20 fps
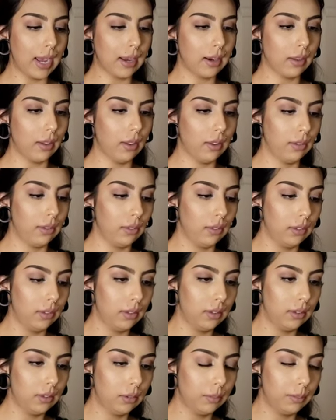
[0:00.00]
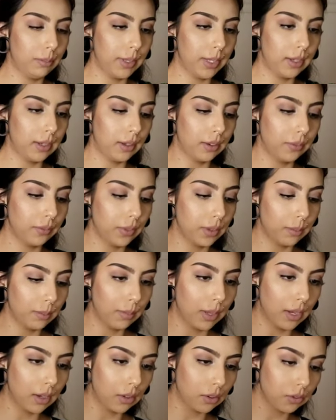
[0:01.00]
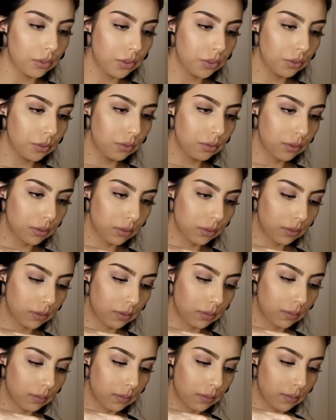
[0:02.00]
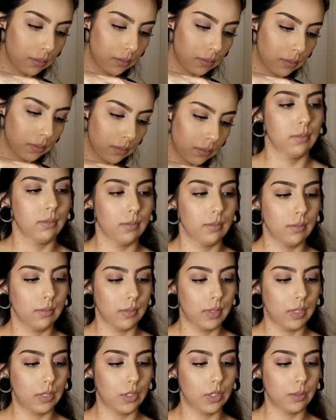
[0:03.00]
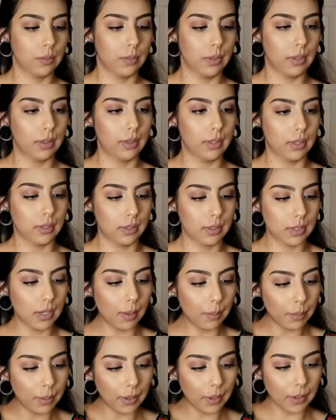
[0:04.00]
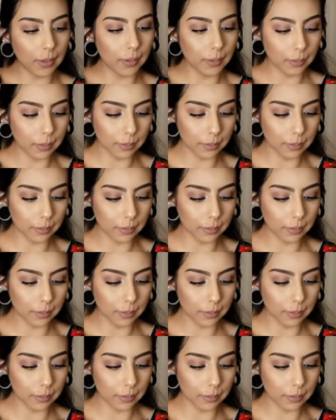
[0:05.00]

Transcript: add a little bit of the mango juice. Just put the top on.